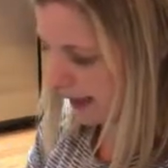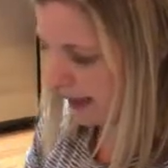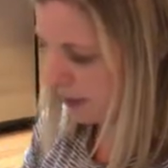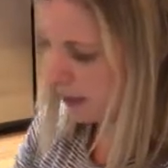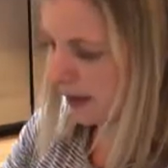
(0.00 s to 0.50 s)

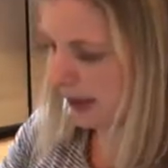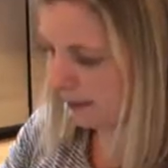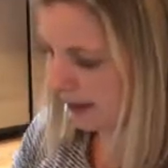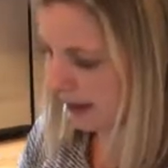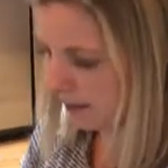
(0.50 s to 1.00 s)
up. So same
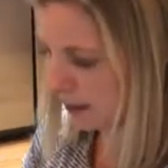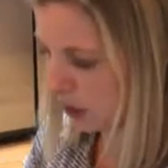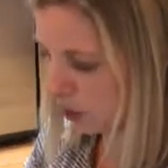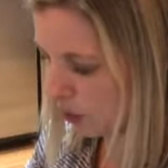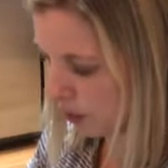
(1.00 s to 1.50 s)
thing, I'm going
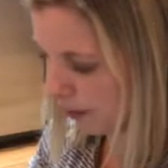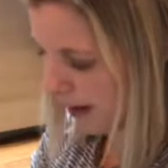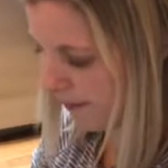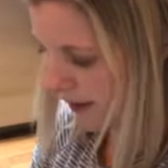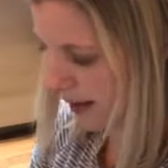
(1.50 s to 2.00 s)
to curl
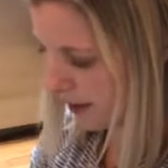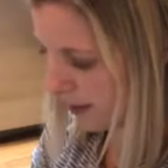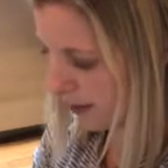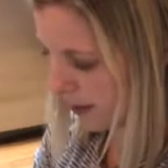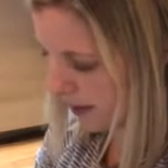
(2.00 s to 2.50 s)
my
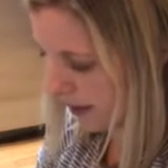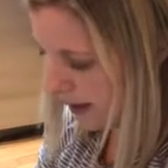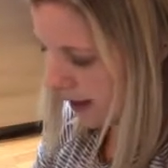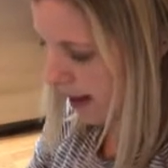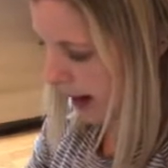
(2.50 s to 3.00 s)
fingers.
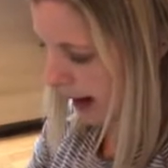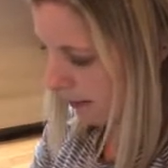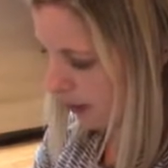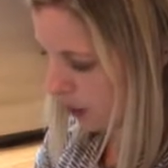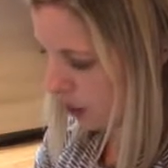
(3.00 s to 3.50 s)
I'm
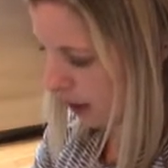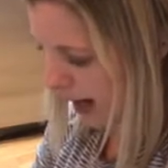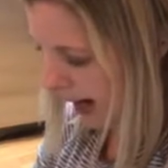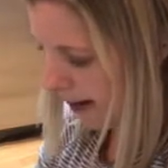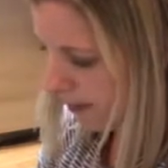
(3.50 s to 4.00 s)
going to
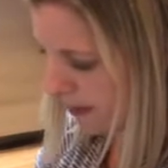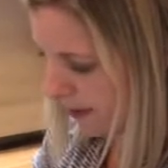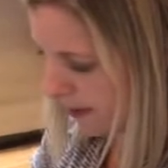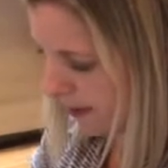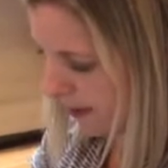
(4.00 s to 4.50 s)
chop
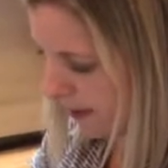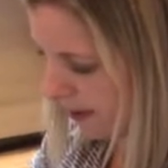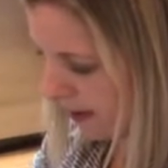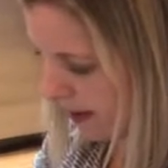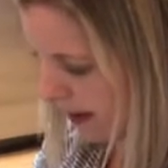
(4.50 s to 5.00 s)

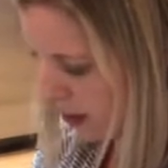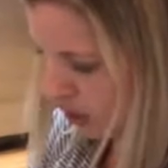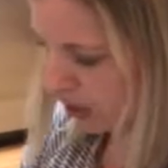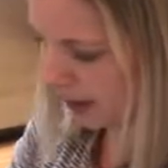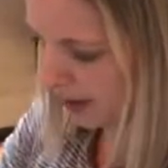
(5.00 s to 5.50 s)

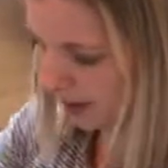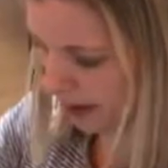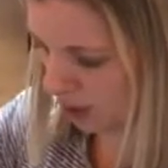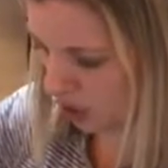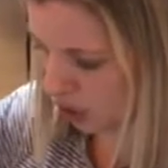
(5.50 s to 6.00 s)
into
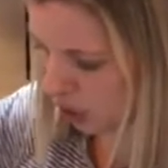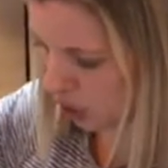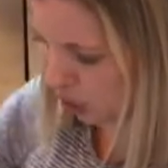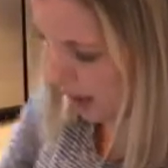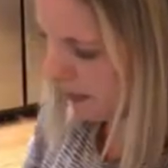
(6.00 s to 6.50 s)
thinner
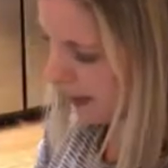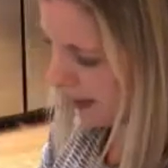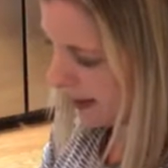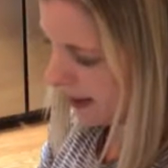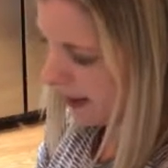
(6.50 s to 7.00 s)
strips
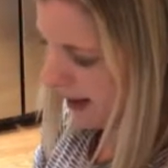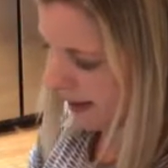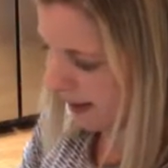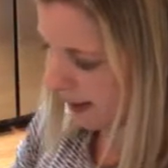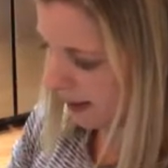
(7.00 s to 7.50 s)

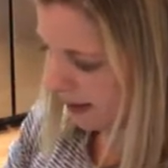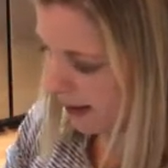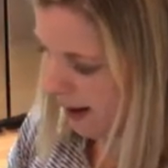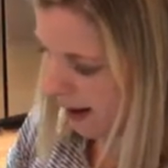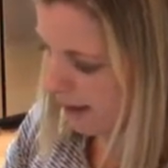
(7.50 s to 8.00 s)
and then cut in
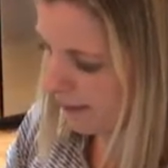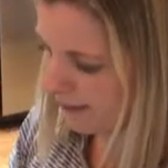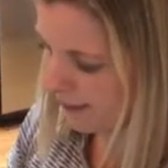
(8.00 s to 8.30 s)
half